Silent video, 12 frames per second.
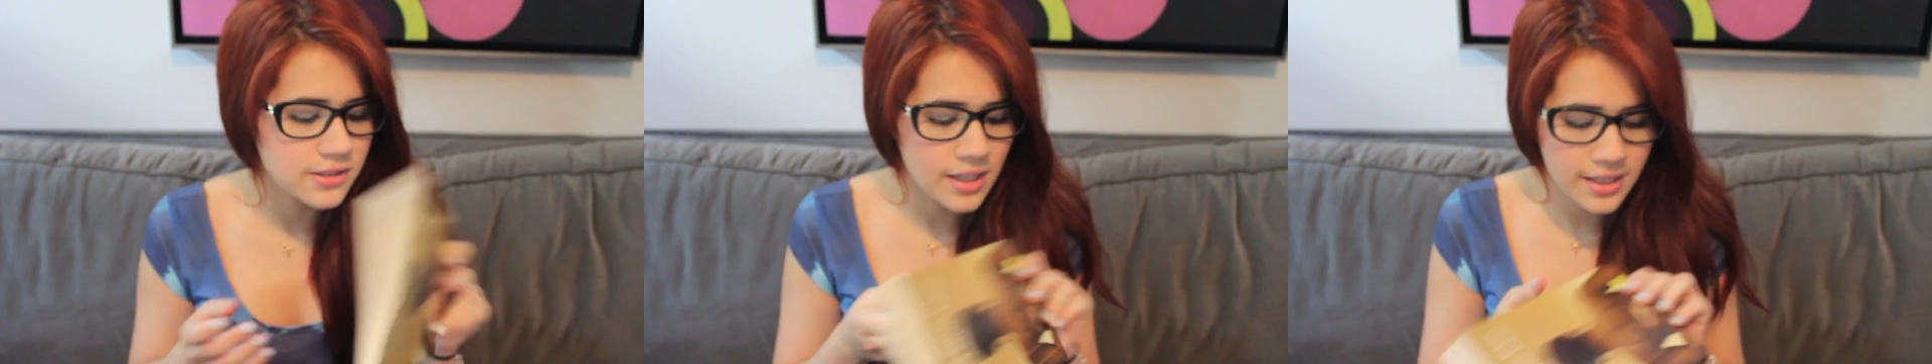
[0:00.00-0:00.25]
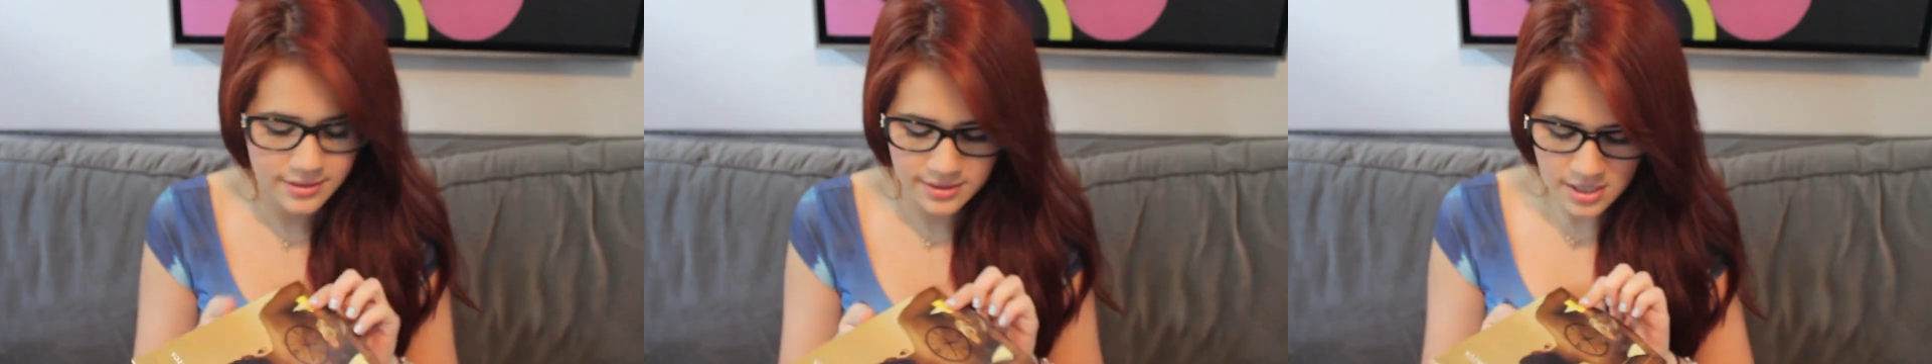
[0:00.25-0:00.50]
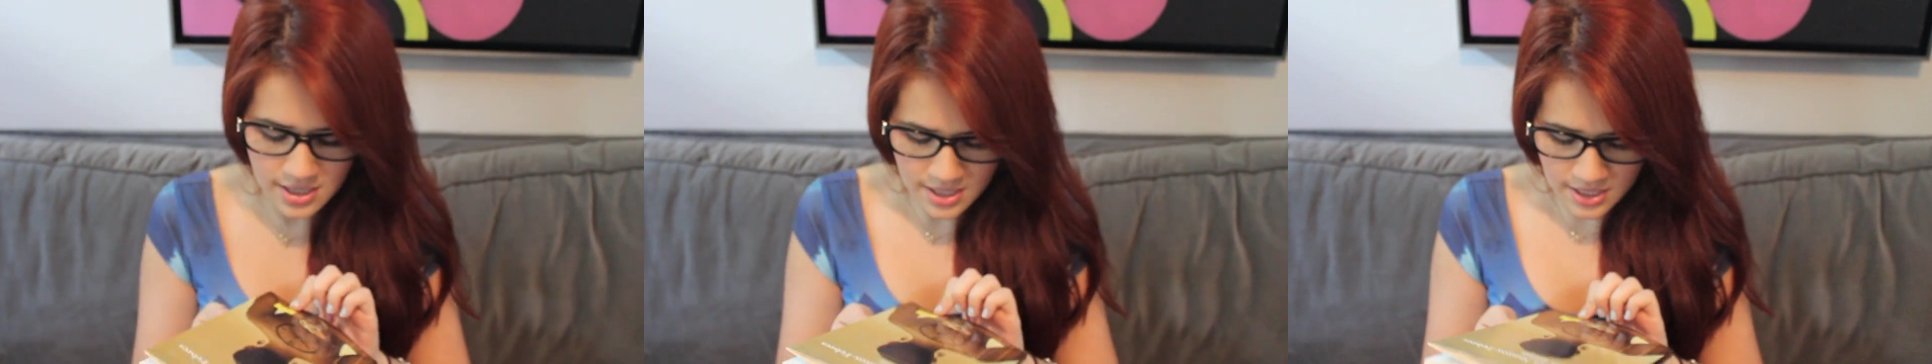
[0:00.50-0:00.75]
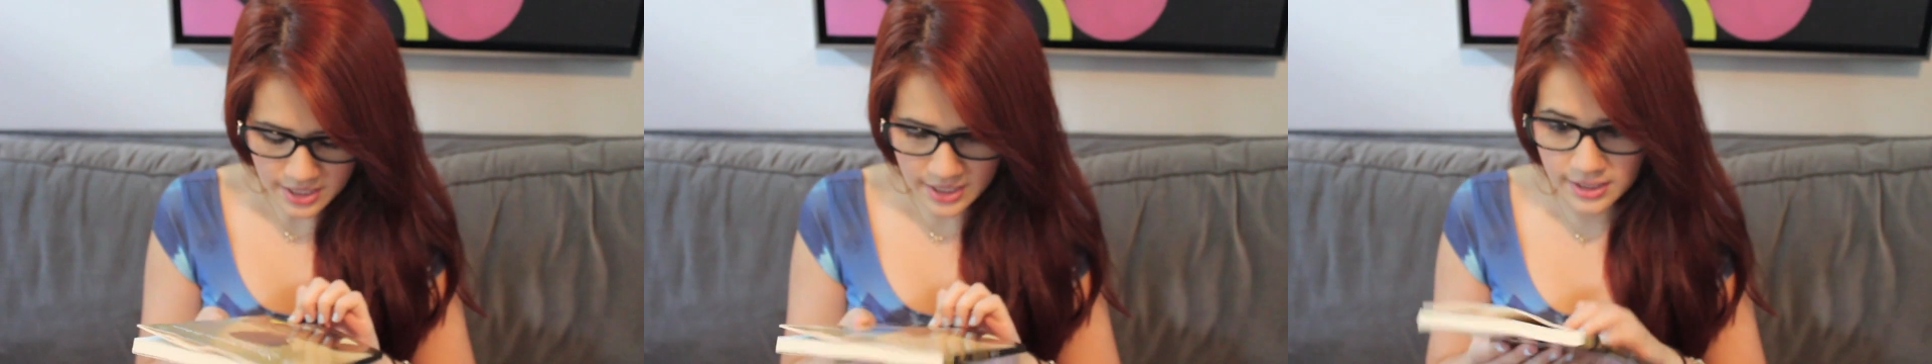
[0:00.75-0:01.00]
class.
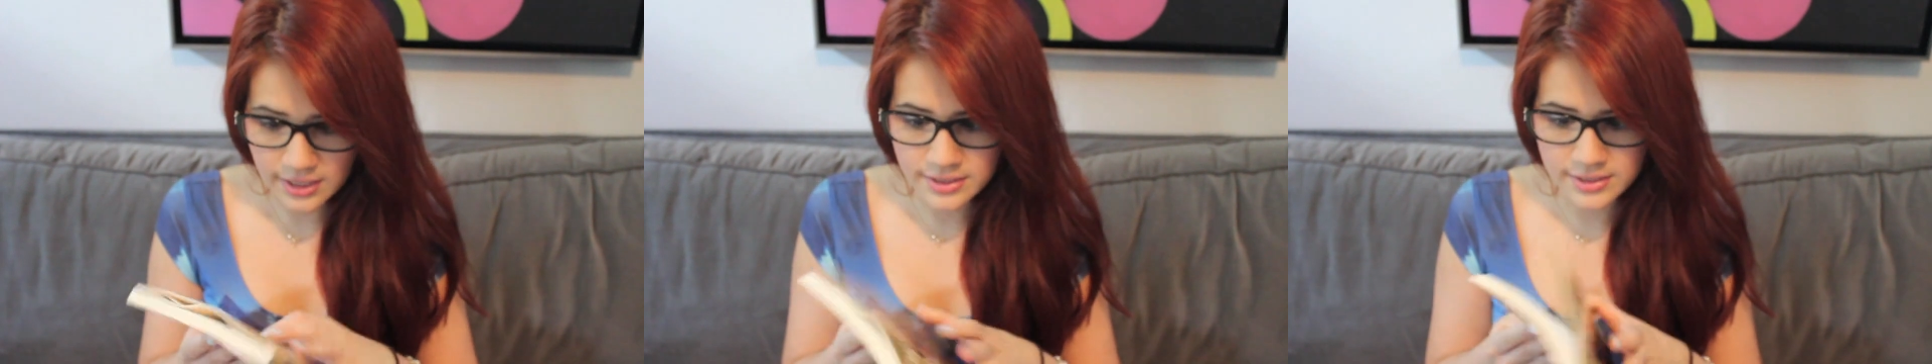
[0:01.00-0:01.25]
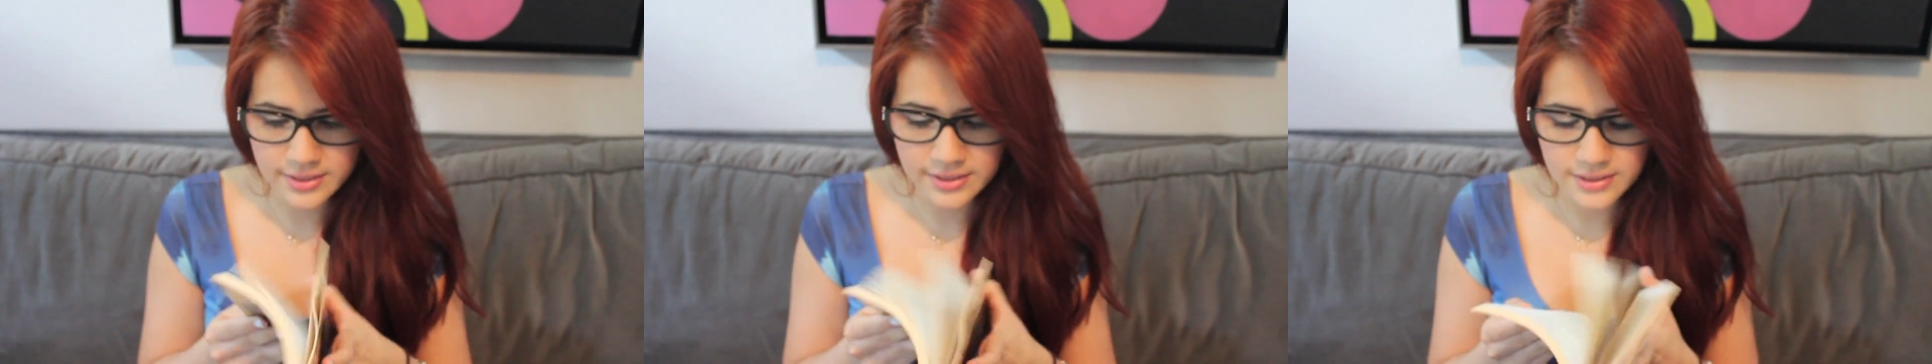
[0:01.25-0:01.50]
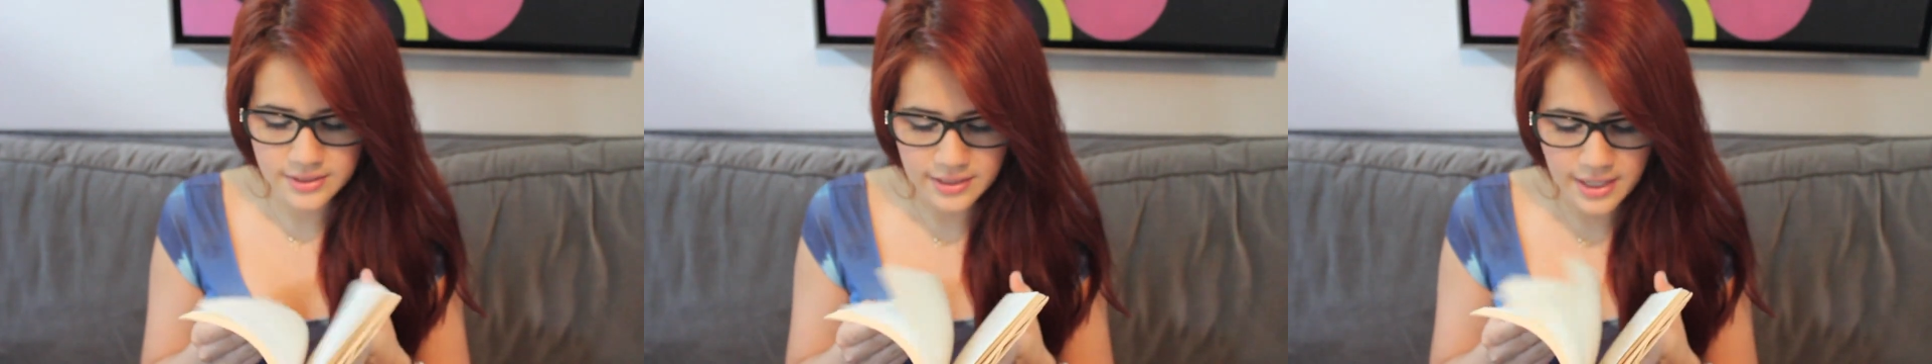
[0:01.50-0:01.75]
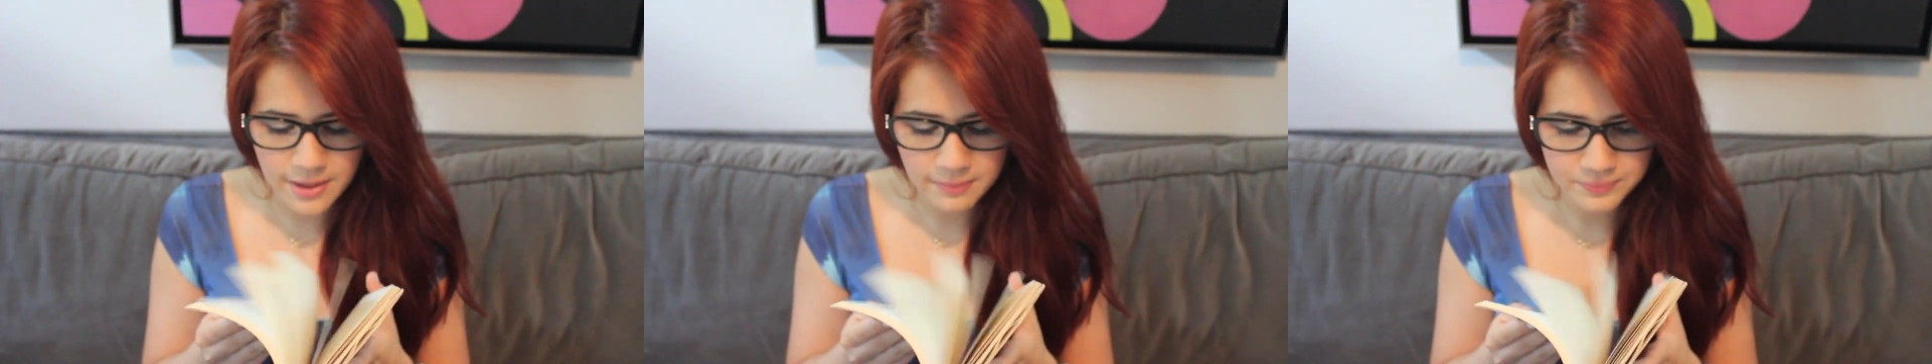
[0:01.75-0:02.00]
It's,
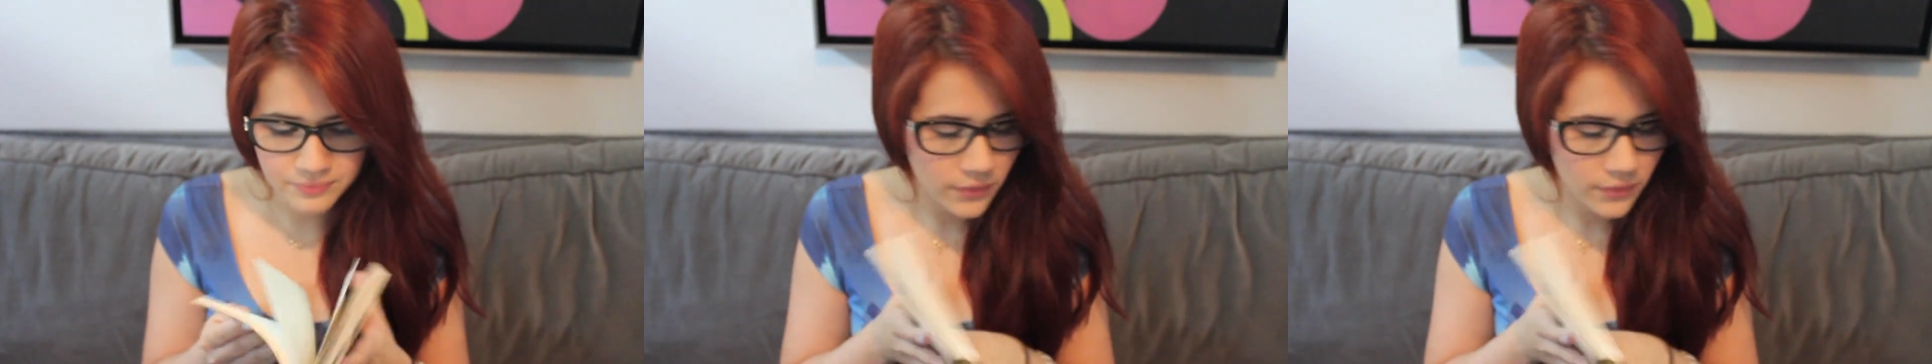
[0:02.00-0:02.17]
yeah.